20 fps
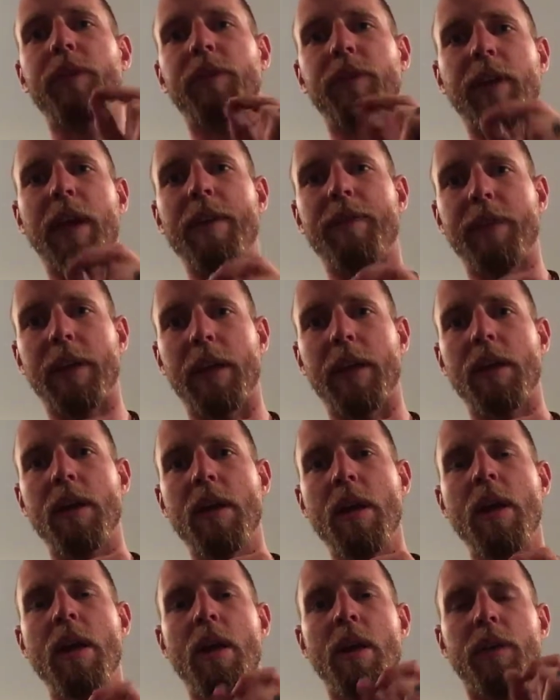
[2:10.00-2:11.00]
safety.
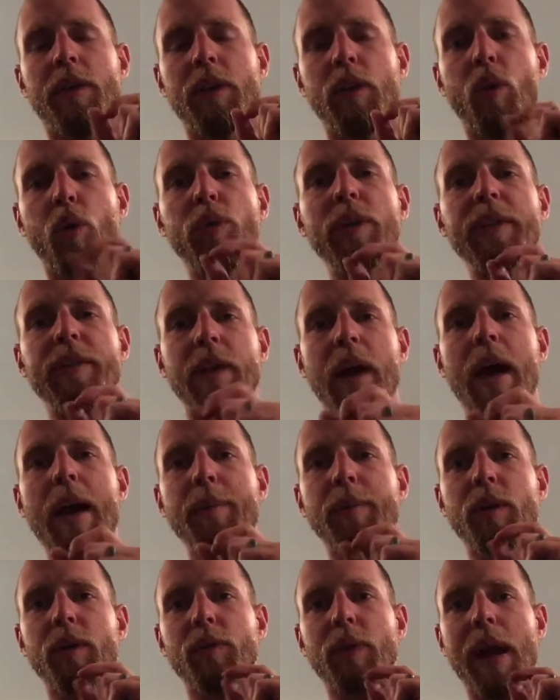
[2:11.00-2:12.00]
The only time
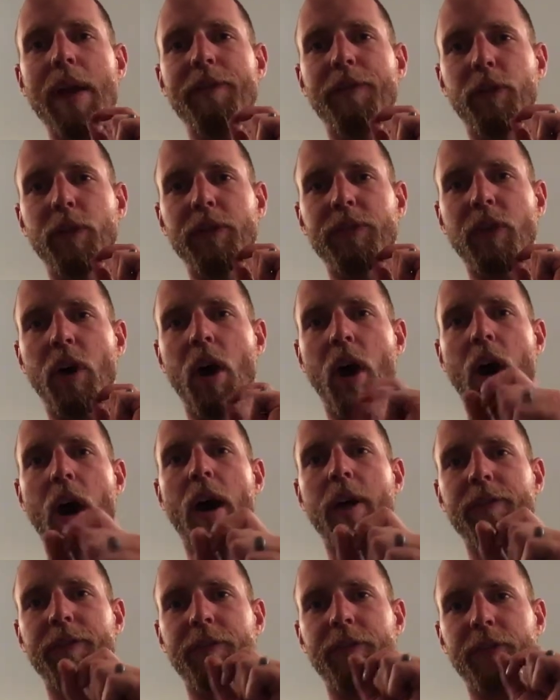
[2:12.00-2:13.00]
your rifle is
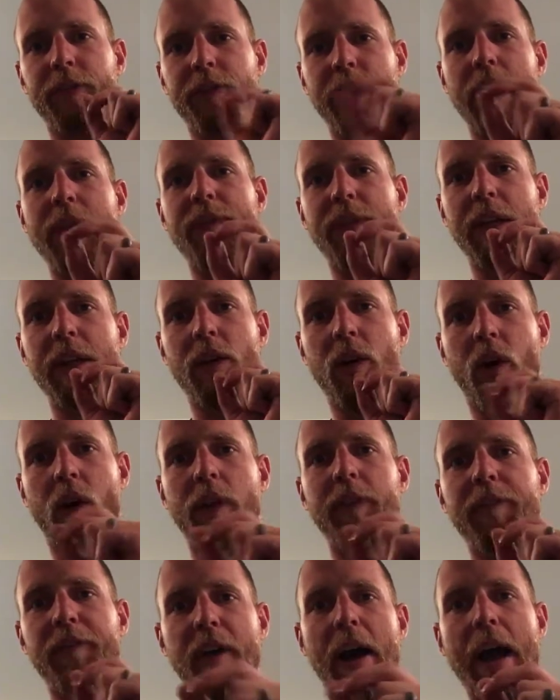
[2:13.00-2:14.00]
off safety and
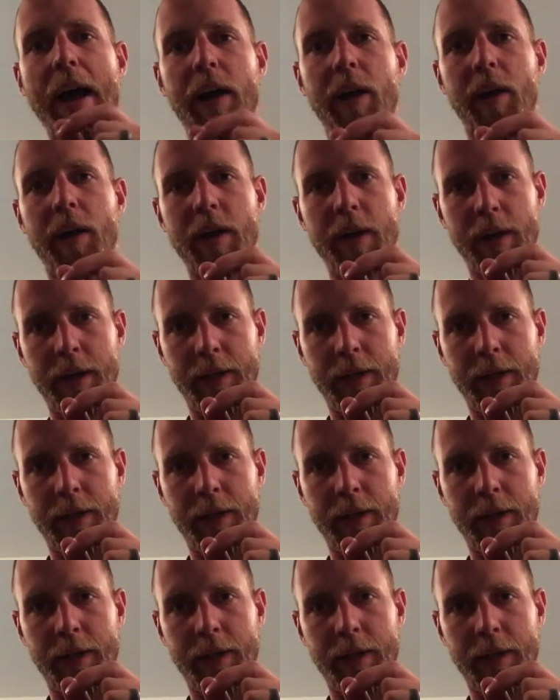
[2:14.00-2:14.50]
on fire